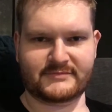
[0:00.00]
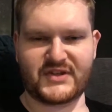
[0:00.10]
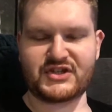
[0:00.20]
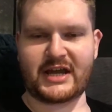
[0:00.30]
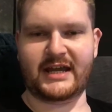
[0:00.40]

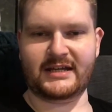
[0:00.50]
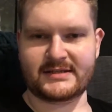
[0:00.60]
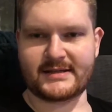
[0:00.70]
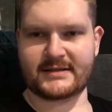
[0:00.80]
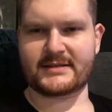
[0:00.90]
the
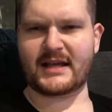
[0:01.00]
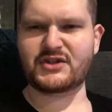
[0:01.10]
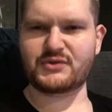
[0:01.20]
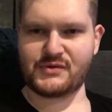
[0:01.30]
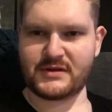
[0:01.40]
shakiness /
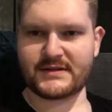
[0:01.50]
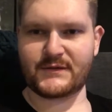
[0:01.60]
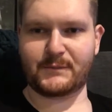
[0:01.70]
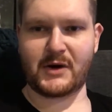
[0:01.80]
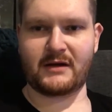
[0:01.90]
shortness
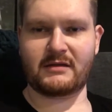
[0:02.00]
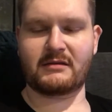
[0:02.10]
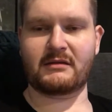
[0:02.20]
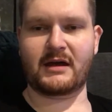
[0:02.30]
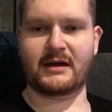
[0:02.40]
of
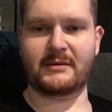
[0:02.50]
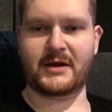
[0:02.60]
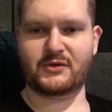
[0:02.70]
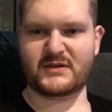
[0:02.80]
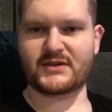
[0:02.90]
breath,
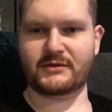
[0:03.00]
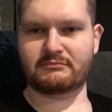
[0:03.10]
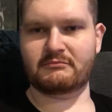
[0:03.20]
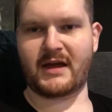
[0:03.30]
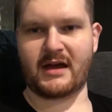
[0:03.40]
and also
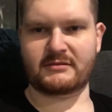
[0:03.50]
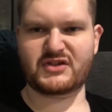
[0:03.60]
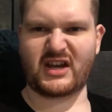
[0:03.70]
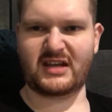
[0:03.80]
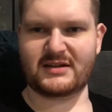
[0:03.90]

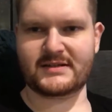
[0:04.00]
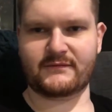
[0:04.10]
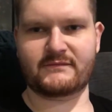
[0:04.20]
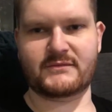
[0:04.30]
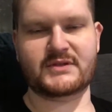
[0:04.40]
shakiness
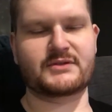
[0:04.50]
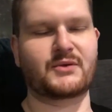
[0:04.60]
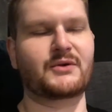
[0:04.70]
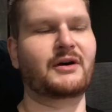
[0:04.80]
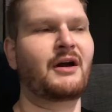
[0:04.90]
of
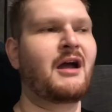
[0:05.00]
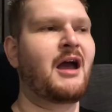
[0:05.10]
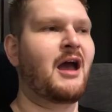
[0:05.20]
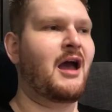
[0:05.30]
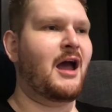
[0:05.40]
talk,
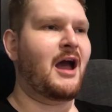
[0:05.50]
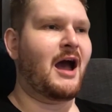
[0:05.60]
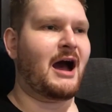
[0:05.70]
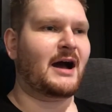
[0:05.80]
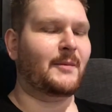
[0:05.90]

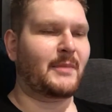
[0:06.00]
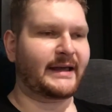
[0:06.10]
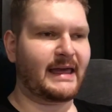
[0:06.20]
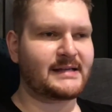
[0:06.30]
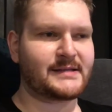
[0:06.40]
my
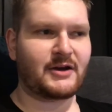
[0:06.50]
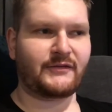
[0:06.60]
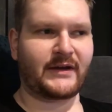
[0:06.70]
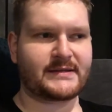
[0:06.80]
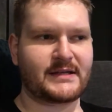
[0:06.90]
key side
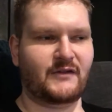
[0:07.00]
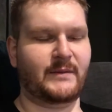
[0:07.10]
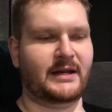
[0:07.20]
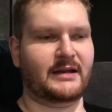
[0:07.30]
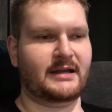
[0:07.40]
effects that I've
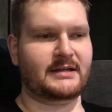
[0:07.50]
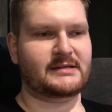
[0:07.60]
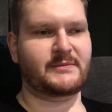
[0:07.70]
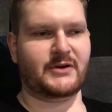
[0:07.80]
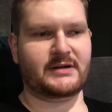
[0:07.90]
been
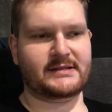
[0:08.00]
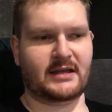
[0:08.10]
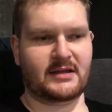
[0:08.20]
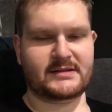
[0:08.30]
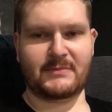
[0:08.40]

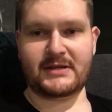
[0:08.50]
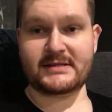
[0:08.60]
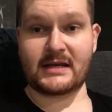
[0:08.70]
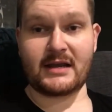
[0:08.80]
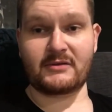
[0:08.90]
experiencing is
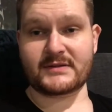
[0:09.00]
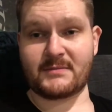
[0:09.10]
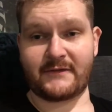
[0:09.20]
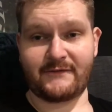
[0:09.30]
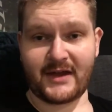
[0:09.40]
pins and needles in
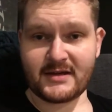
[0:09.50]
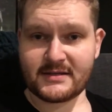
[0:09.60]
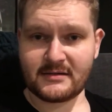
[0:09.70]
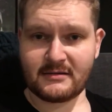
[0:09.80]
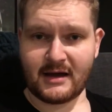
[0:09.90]
my feet,